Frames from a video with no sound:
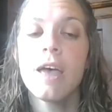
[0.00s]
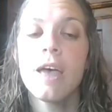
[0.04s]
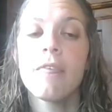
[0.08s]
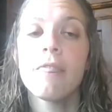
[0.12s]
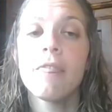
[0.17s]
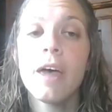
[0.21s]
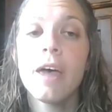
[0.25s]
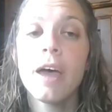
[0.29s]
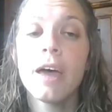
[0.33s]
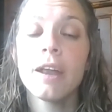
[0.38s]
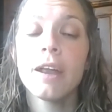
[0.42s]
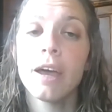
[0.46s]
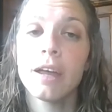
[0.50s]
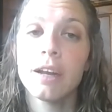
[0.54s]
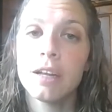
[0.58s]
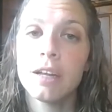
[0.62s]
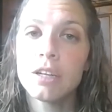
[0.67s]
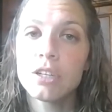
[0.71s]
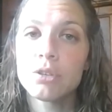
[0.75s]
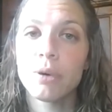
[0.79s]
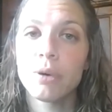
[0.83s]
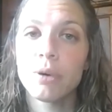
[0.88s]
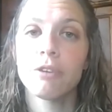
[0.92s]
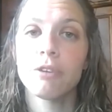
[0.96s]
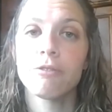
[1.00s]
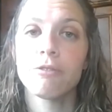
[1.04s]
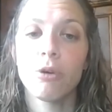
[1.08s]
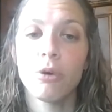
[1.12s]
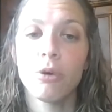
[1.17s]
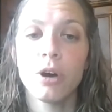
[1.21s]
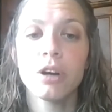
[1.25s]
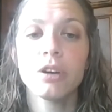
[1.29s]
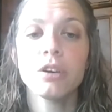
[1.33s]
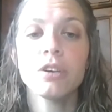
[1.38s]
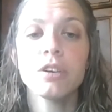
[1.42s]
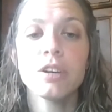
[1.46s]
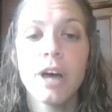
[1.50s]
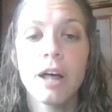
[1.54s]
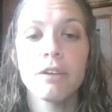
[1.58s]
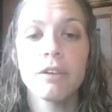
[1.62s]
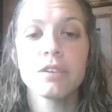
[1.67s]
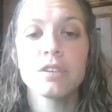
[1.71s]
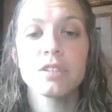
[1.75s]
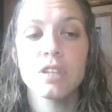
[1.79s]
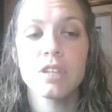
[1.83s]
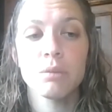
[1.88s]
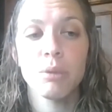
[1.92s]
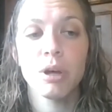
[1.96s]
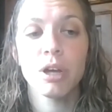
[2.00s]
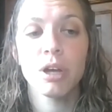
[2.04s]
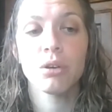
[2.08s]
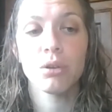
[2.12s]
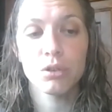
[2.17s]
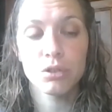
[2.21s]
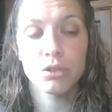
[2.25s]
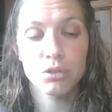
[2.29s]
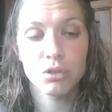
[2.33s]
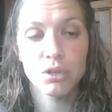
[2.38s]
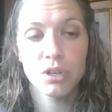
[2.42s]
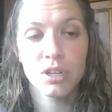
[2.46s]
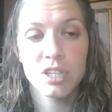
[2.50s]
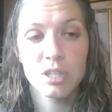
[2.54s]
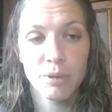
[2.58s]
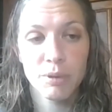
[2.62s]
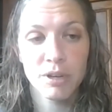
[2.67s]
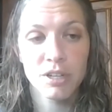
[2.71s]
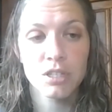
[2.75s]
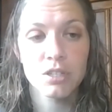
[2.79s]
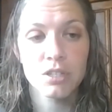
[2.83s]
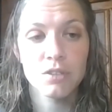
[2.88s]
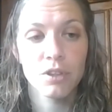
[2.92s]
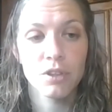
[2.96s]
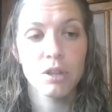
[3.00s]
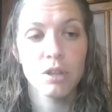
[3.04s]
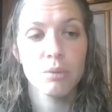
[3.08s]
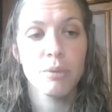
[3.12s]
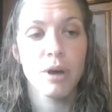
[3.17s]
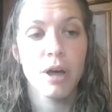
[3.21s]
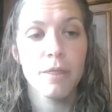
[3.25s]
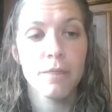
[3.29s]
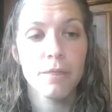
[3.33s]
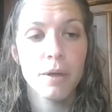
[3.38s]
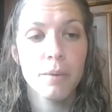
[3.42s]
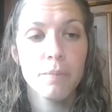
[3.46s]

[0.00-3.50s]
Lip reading: then I need to write $400 in my grocery expense for the month.